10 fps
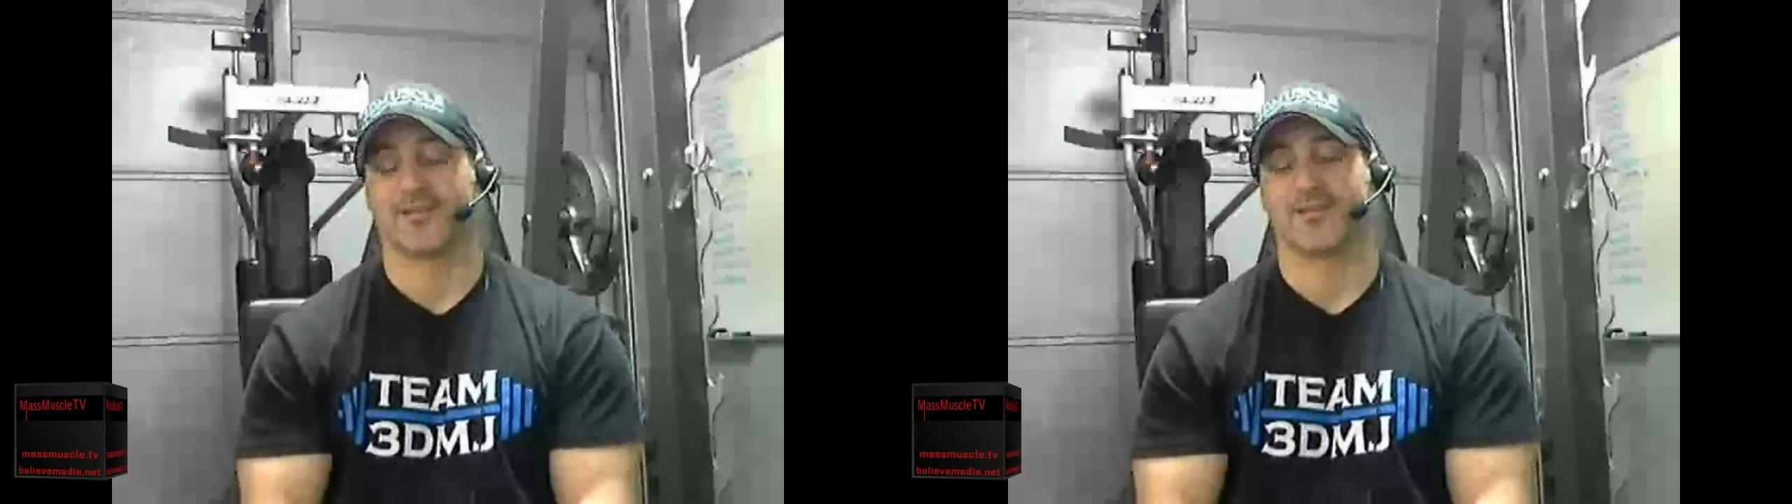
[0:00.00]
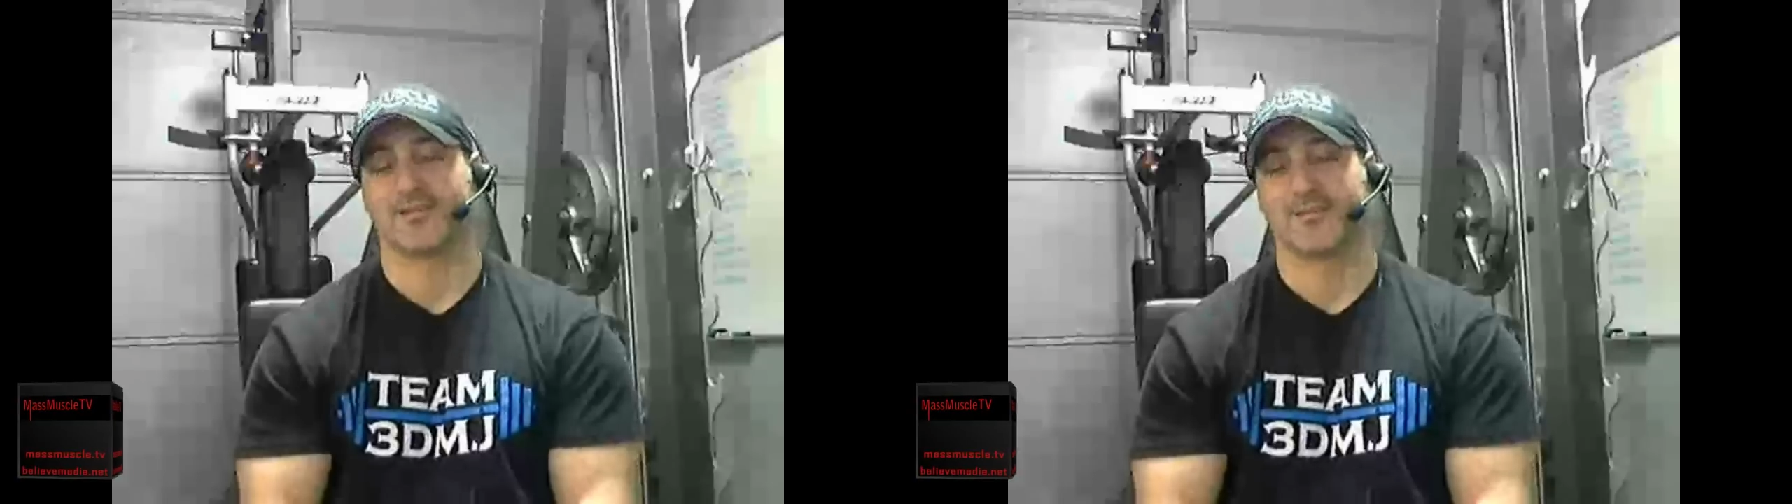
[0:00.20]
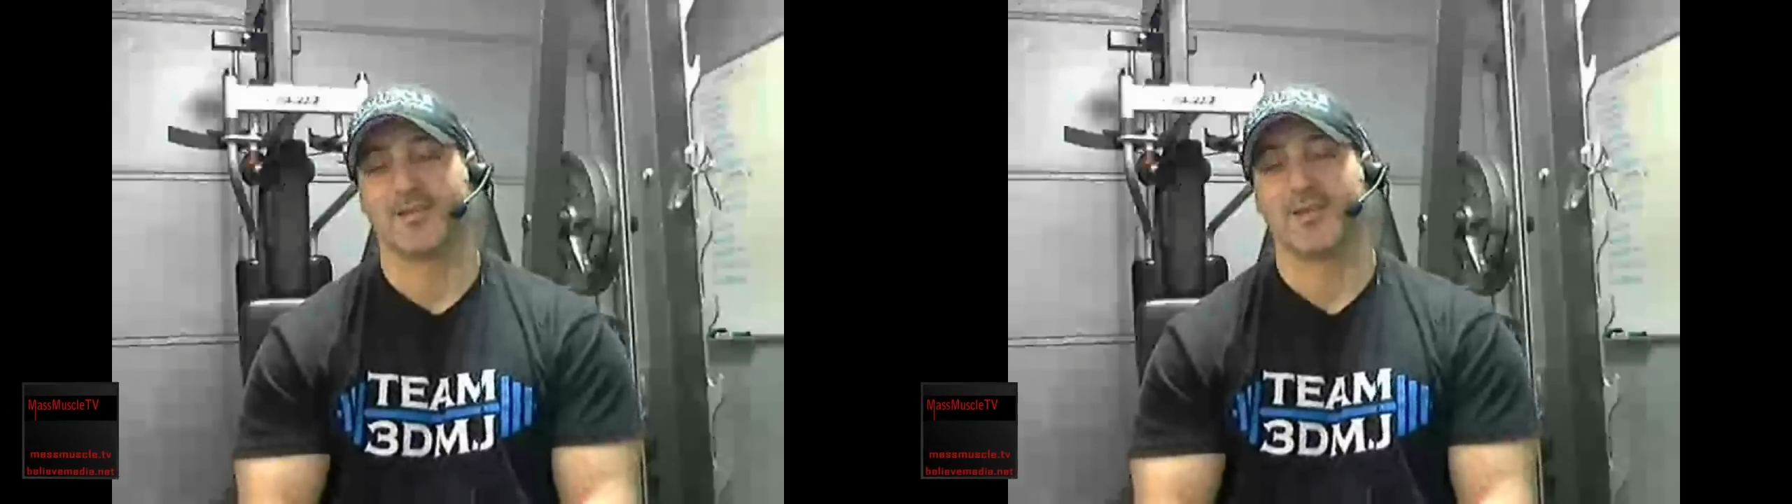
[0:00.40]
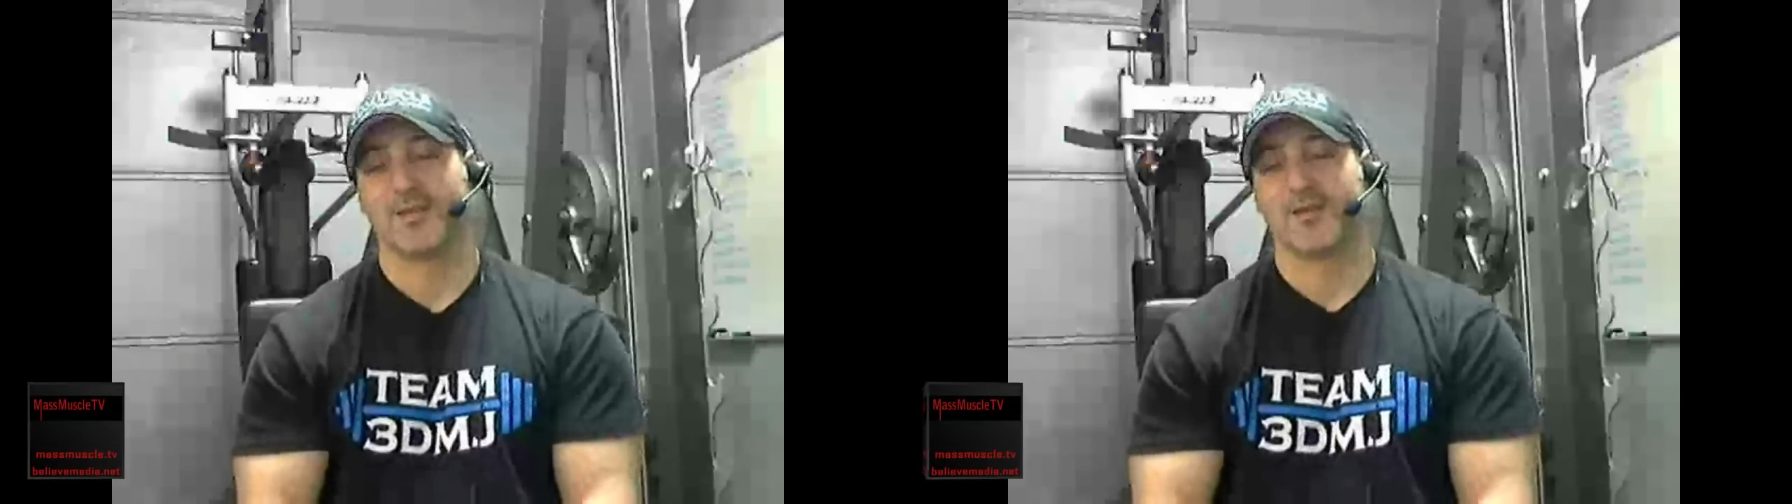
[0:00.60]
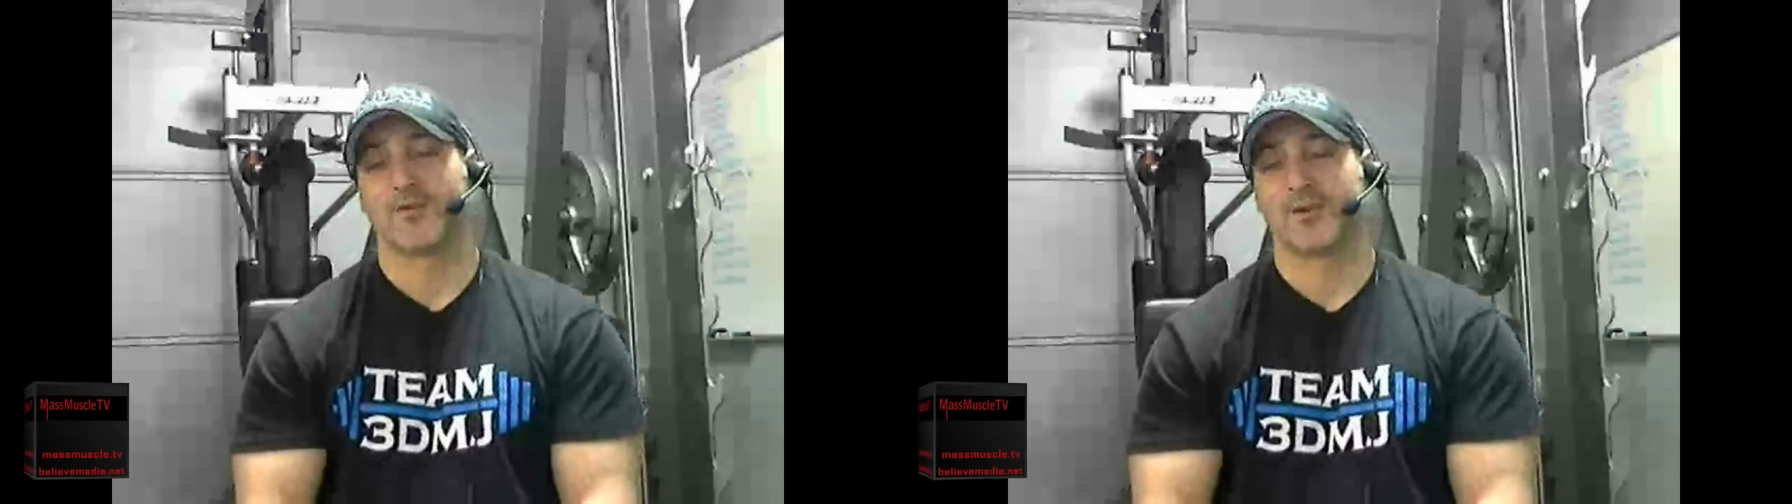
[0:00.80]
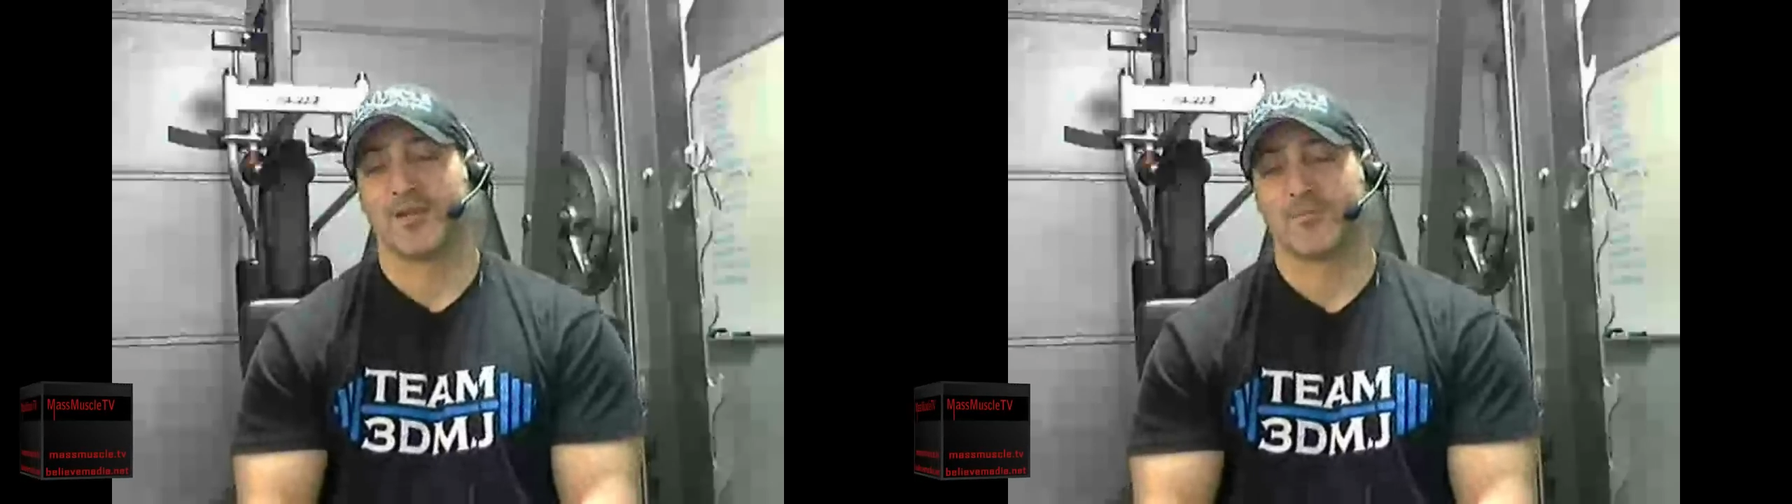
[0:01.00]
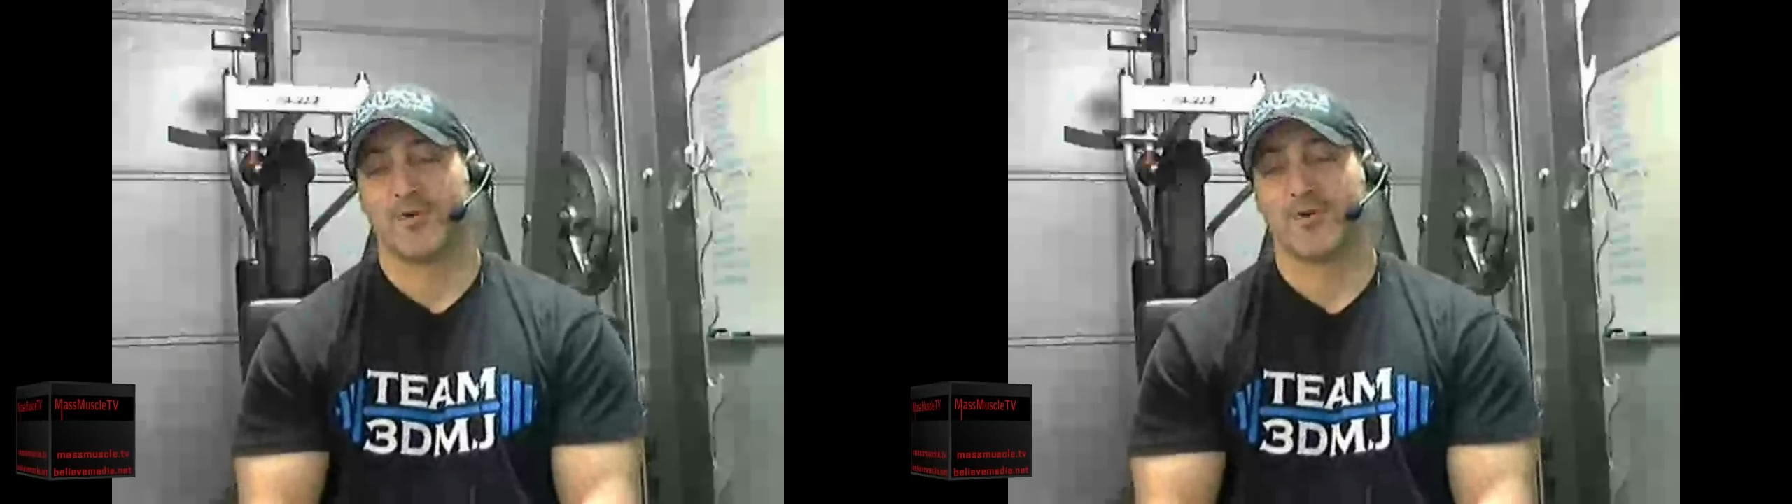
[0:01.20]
And then we're going to have,